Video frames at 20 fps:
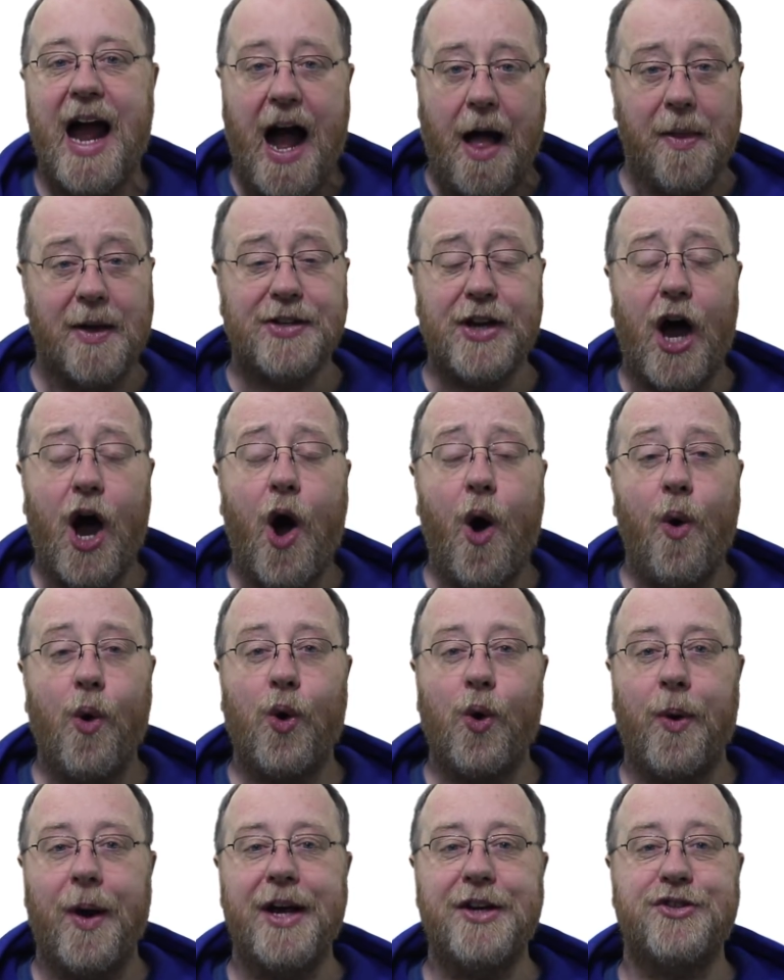And there's a
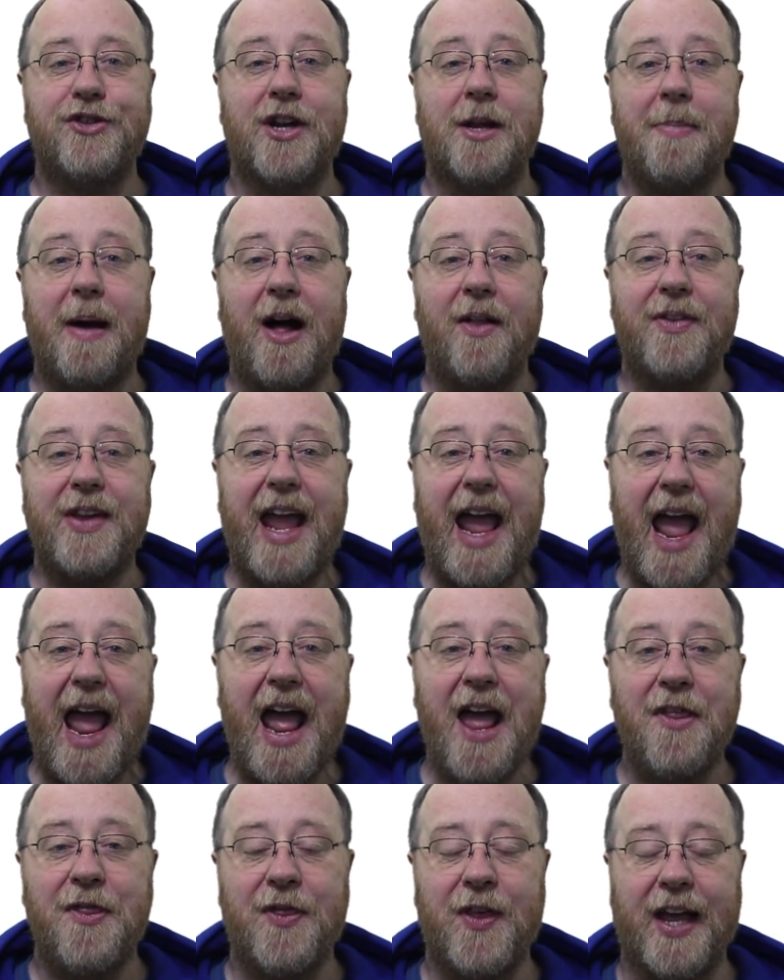whole question about the
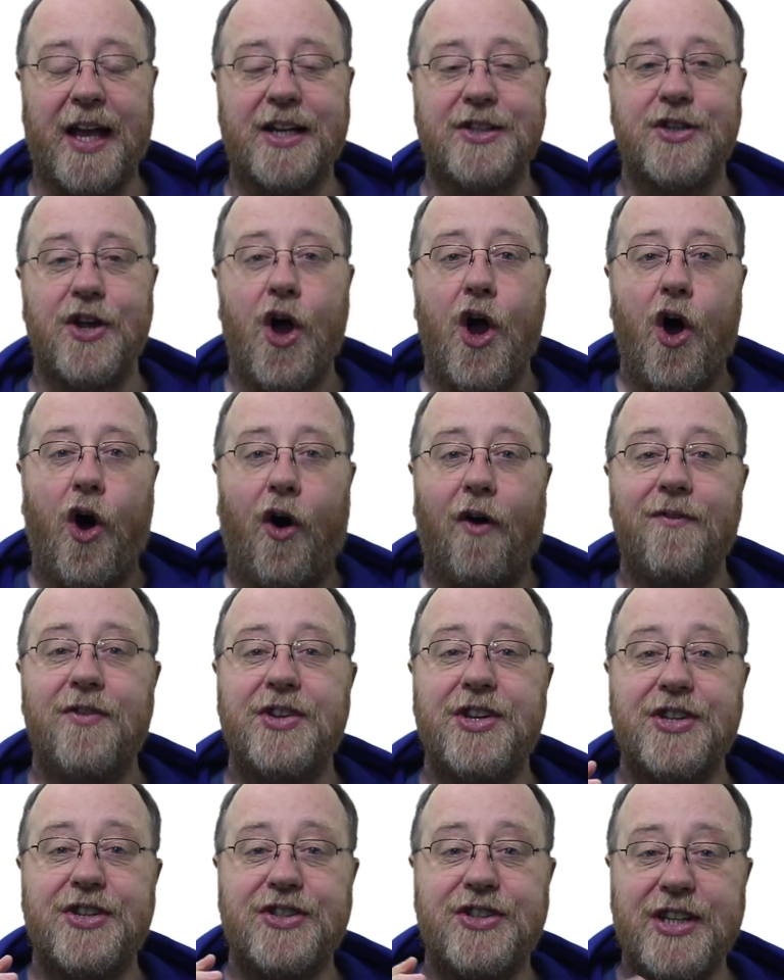ethics of
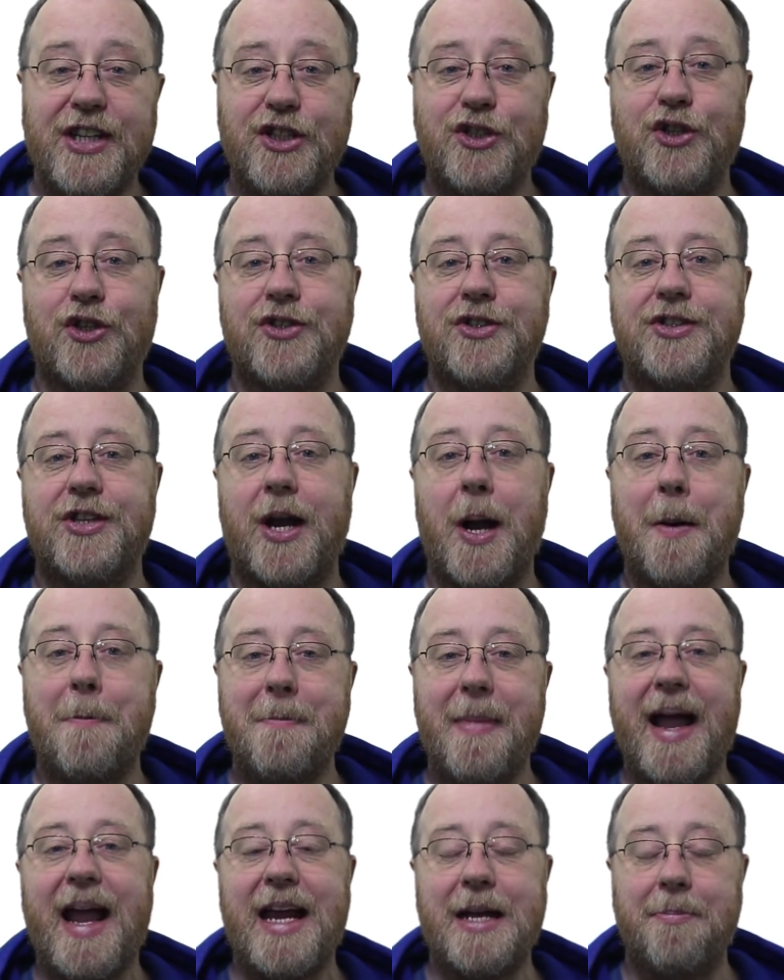the decisions that are
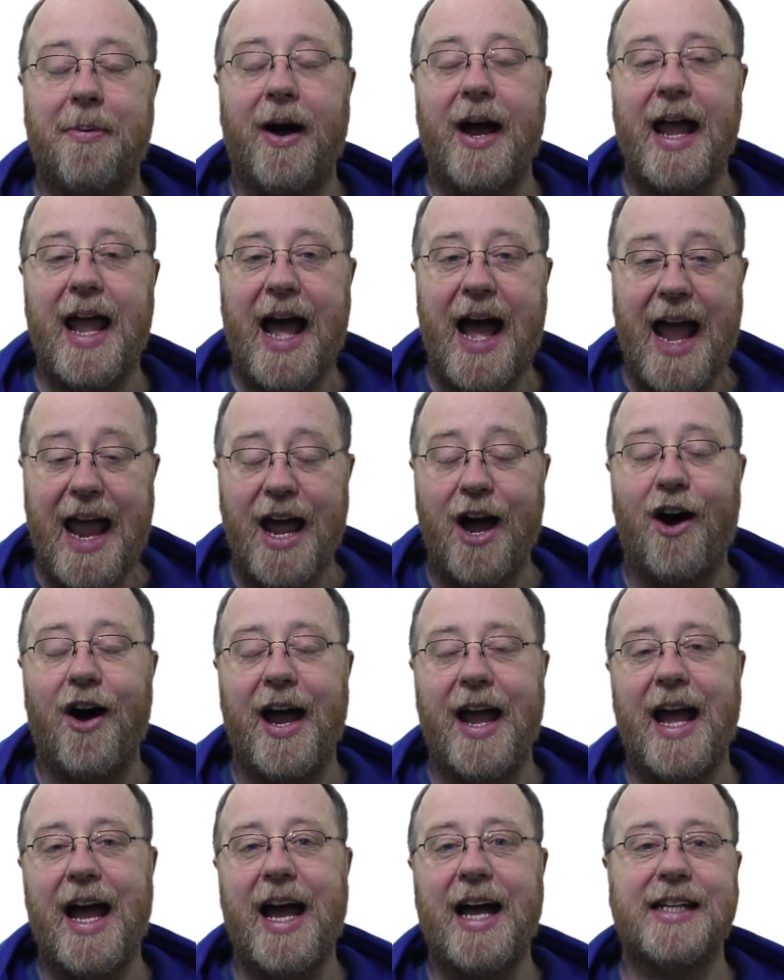made by
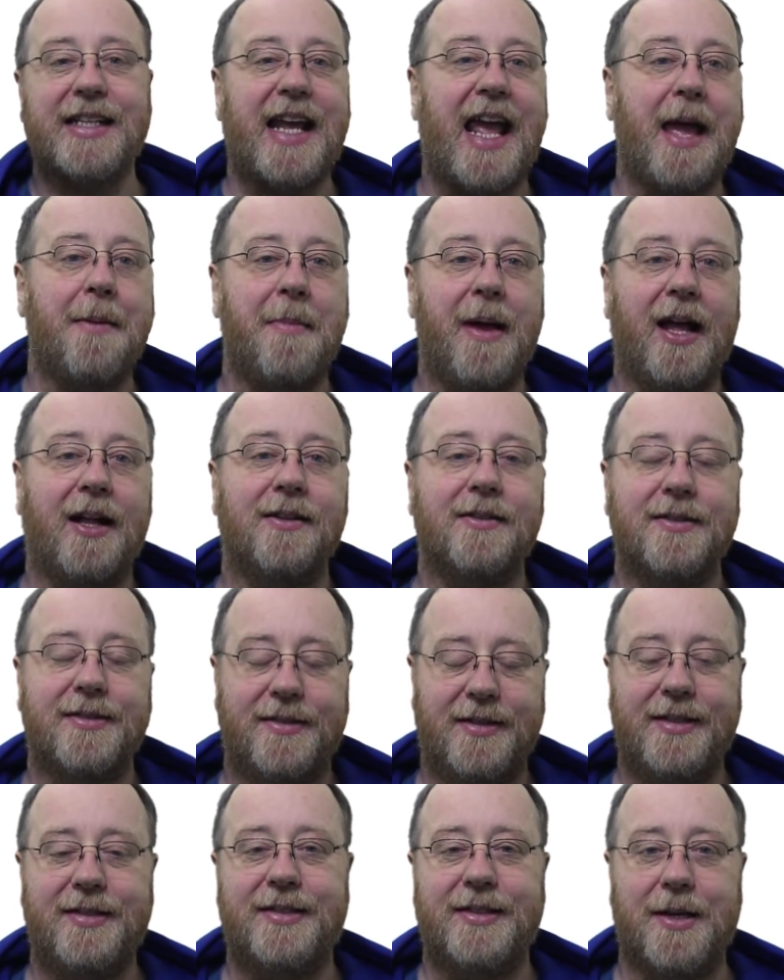AI and ML
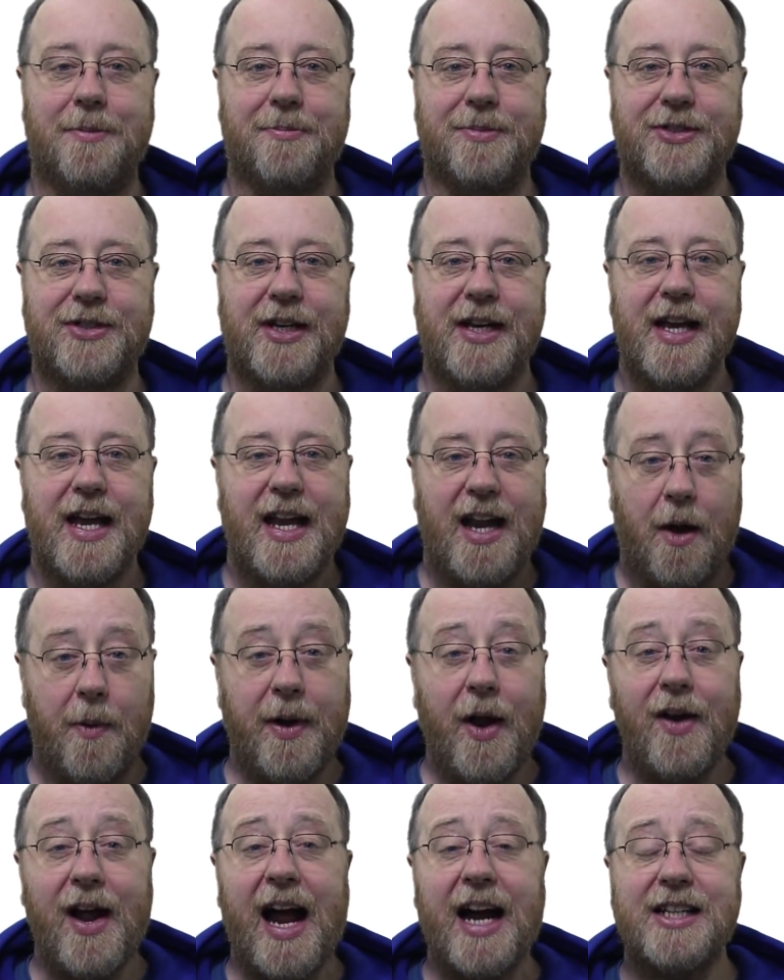systems. Now,
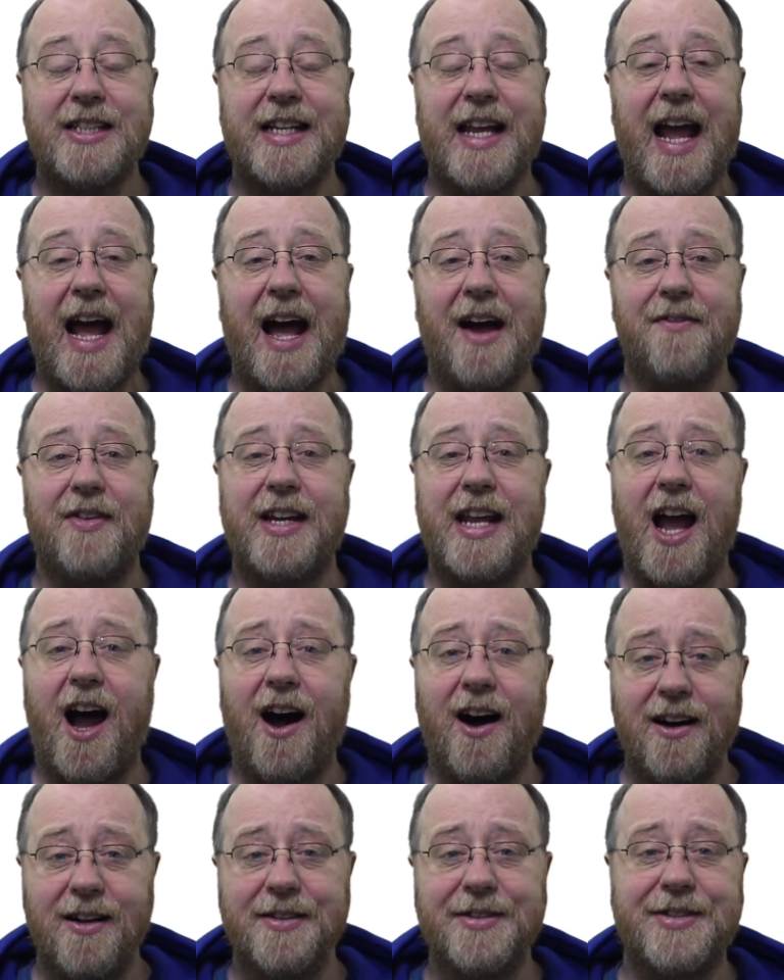we don't actually have any
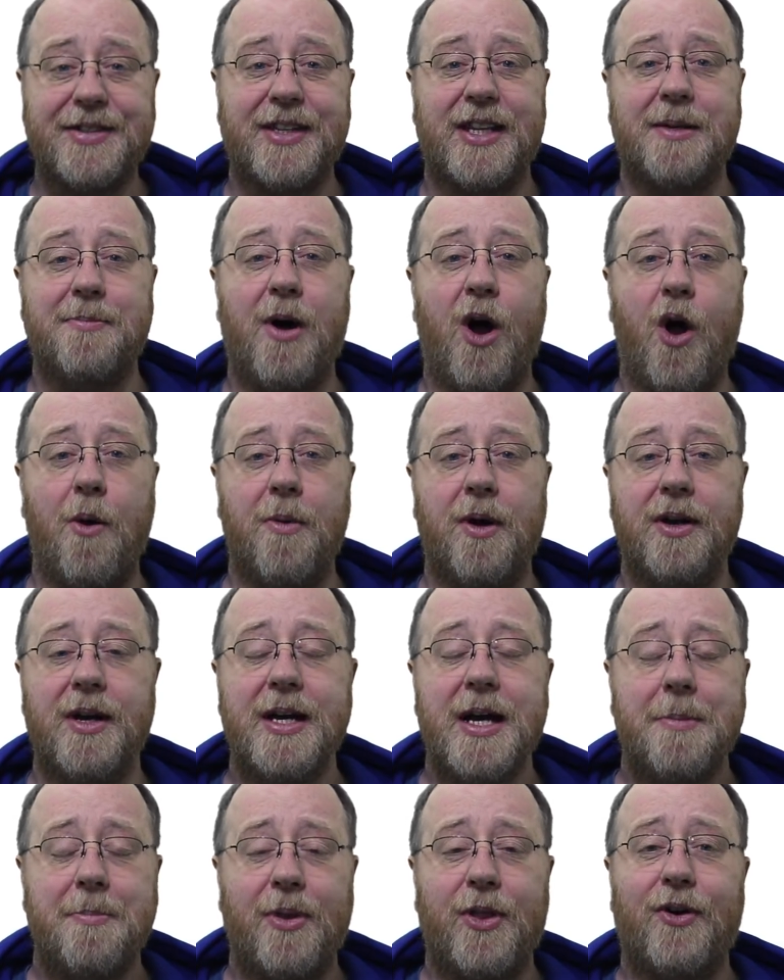answers at the
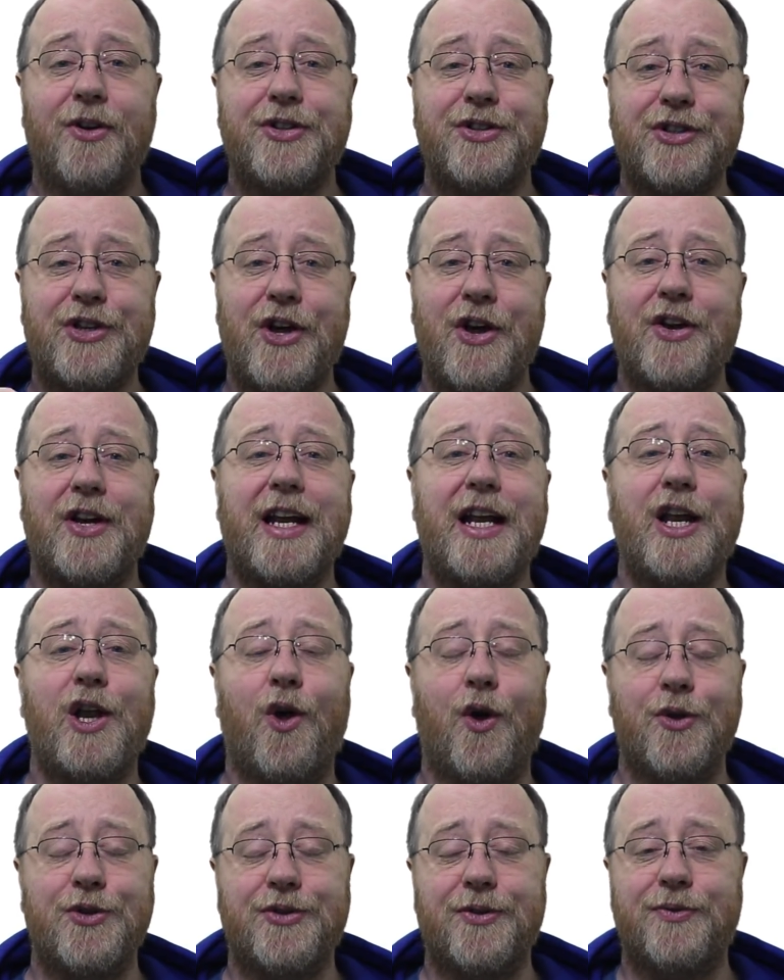moment, but there are certainly
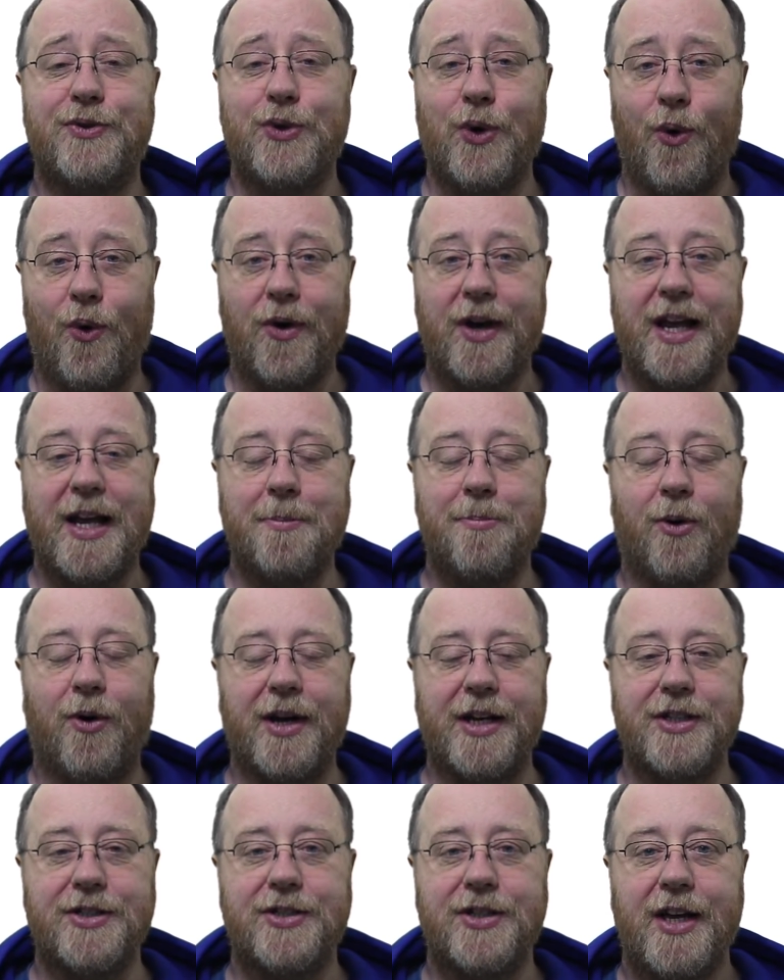lots of talking
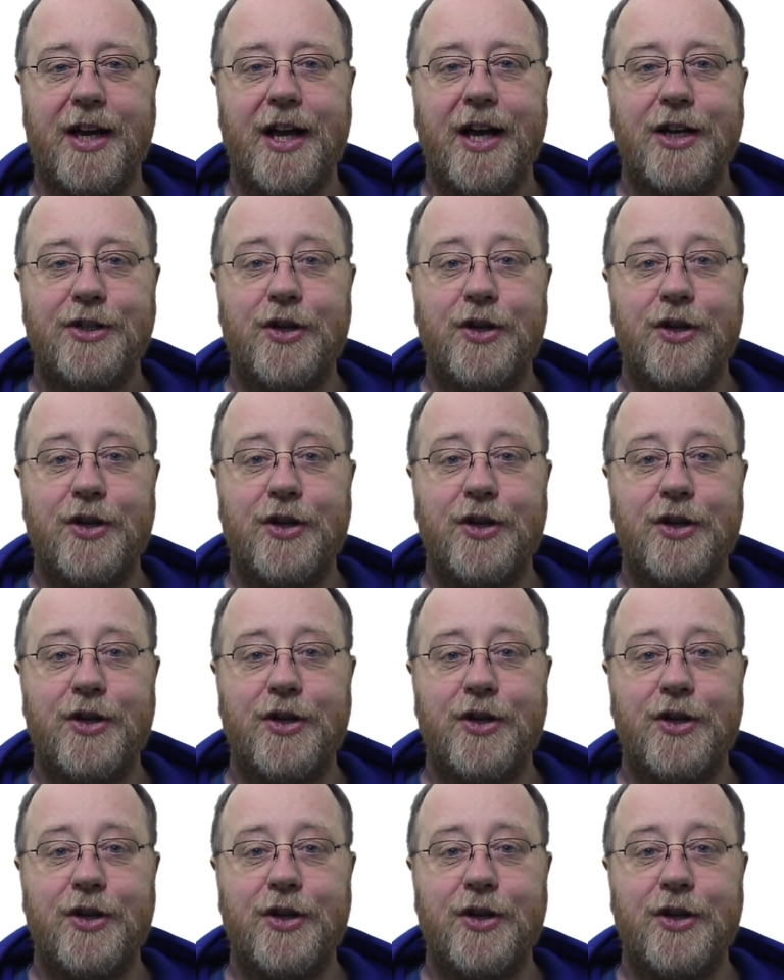points.